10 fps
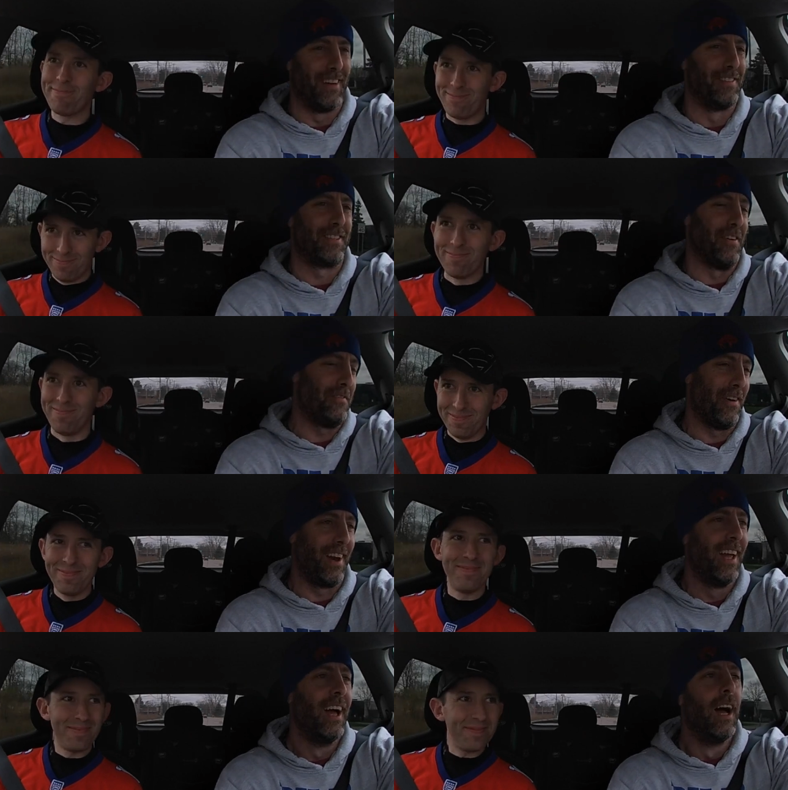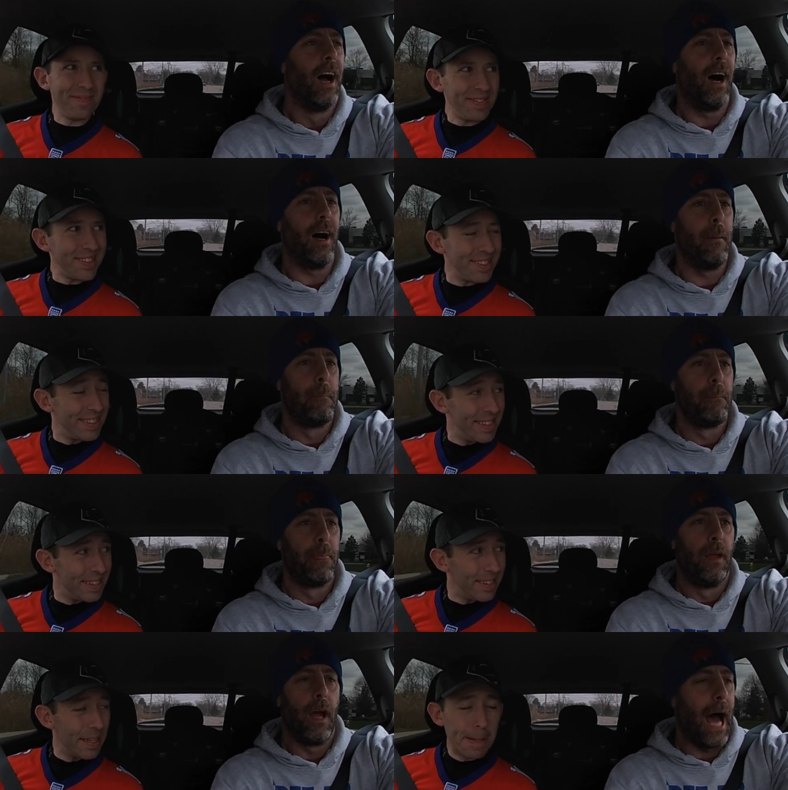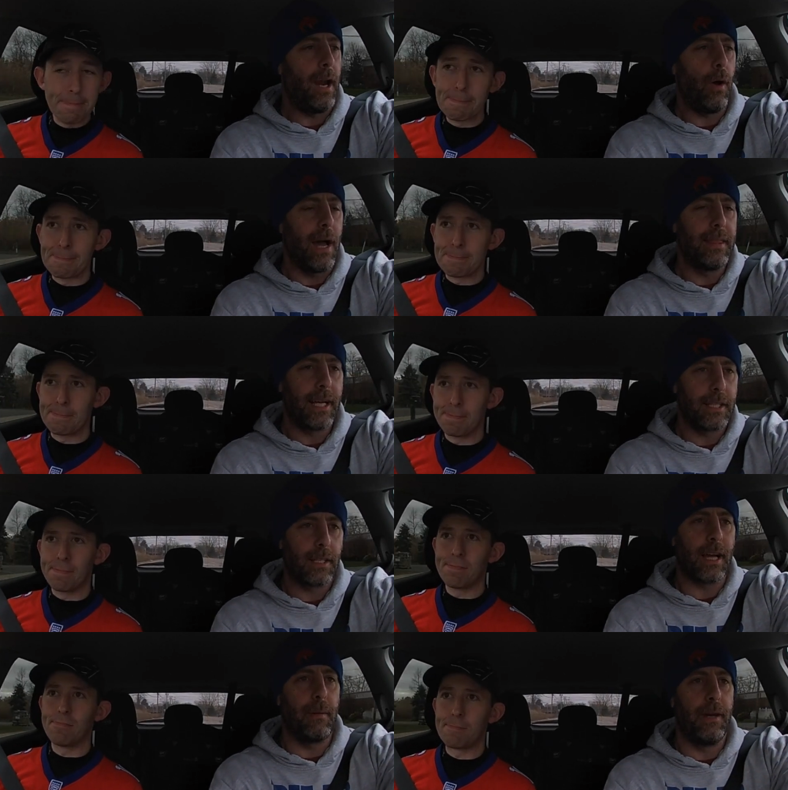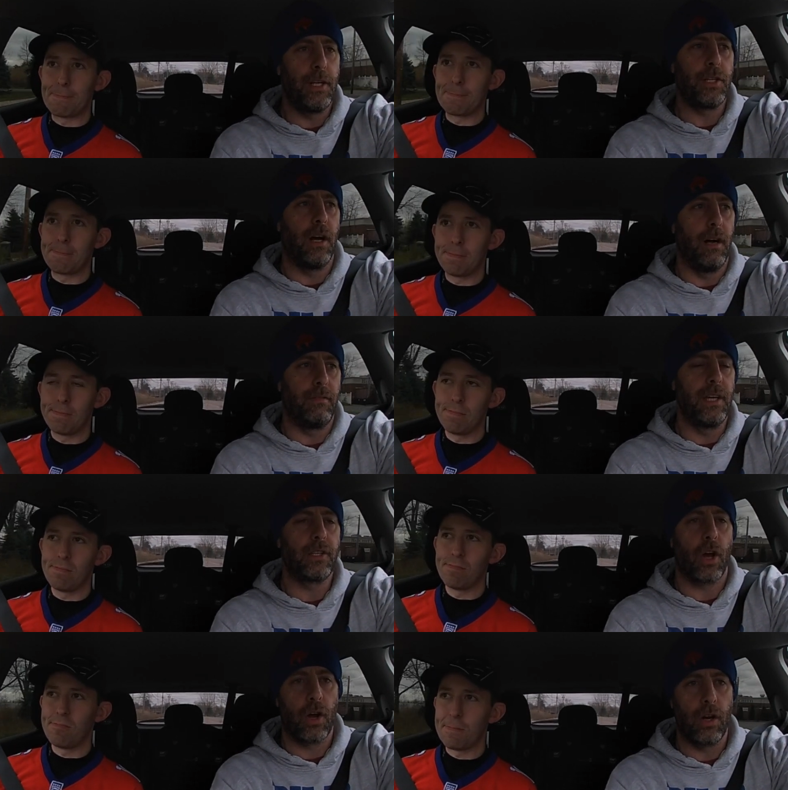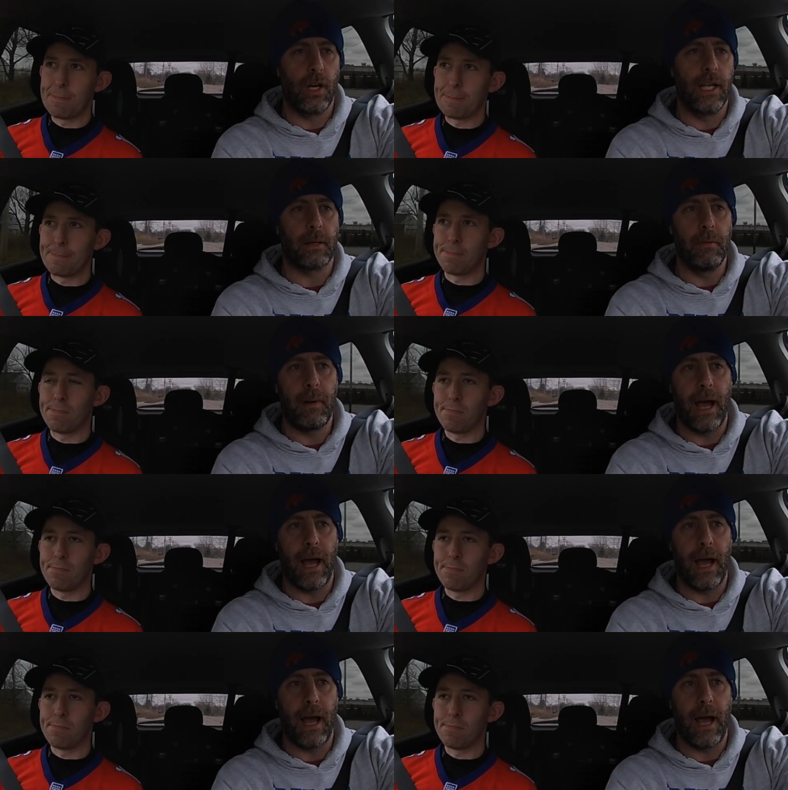Speaker 1: year. It was so mm-hmm. funny. Um, I don't know. I think it's a combination of he's hurt, he's coming